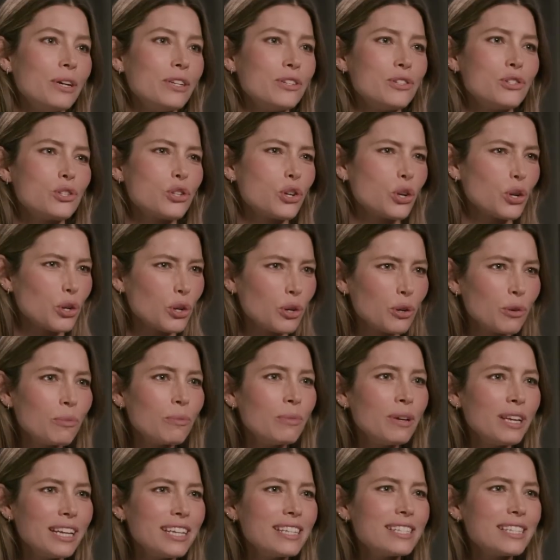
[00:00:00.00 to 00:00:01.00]
what
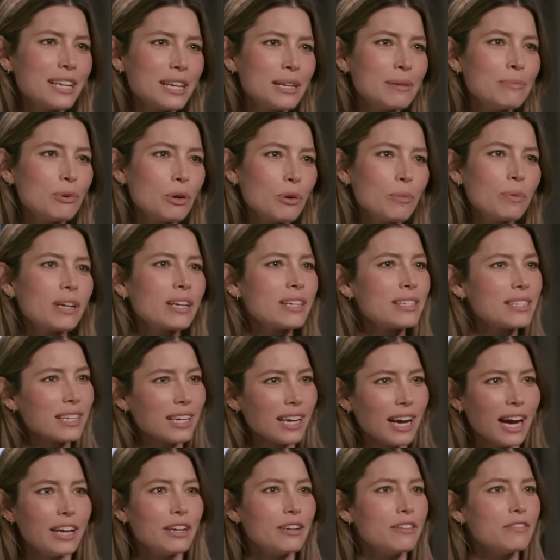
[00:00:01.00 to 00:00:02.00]
term it is anymore because
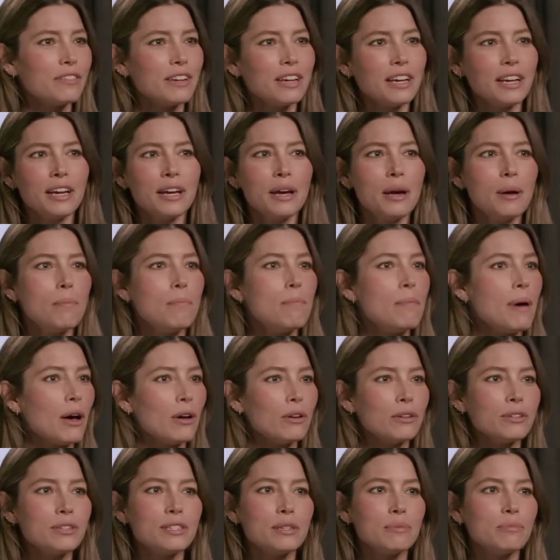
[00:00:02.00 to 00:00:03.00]
it kind of
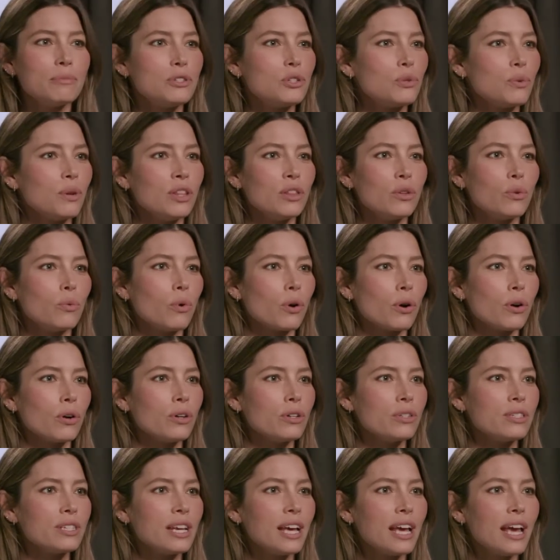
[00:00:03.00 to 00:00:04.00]
melds in between the
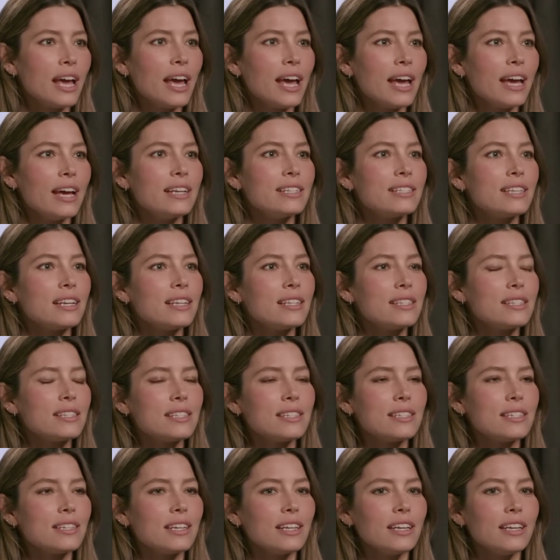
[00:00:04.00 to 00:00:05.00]
worlds. Totally. Is that
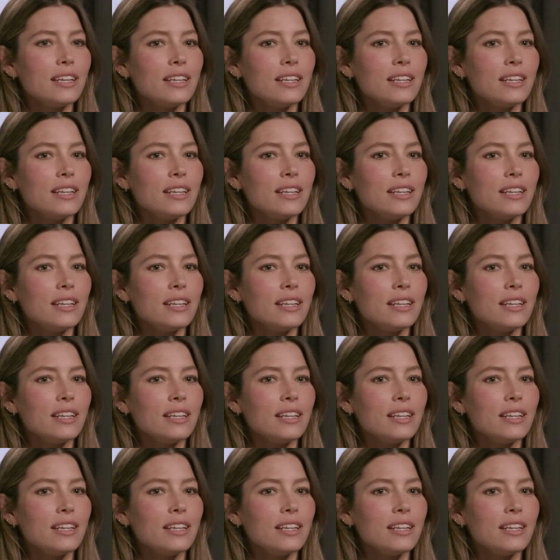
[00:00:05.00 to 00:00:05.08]
it's